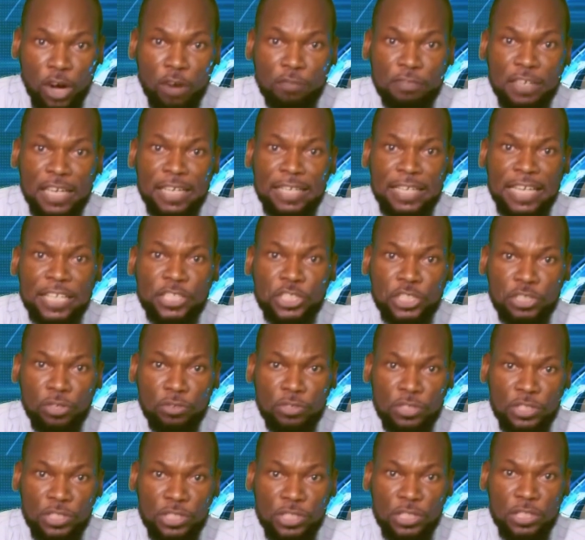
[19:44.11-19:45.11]
of the
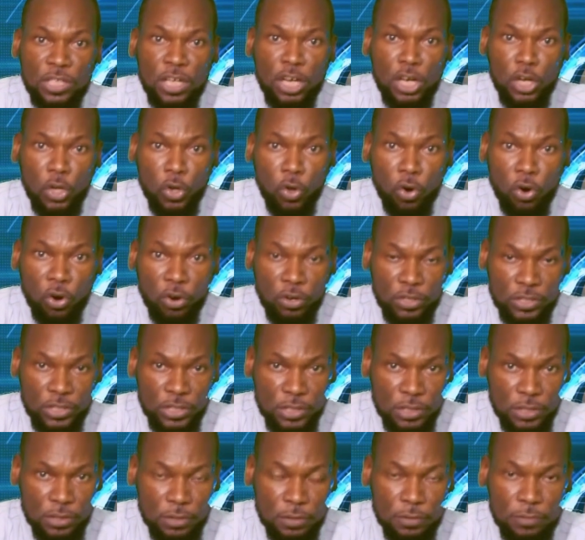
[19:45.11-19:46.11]
nation's
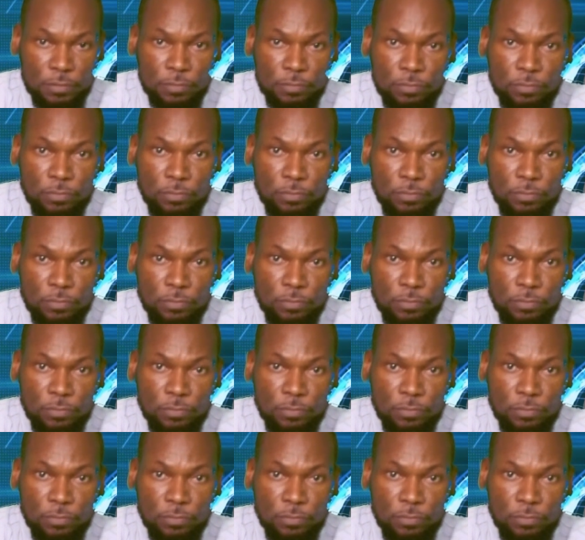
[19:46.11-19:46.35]
laws.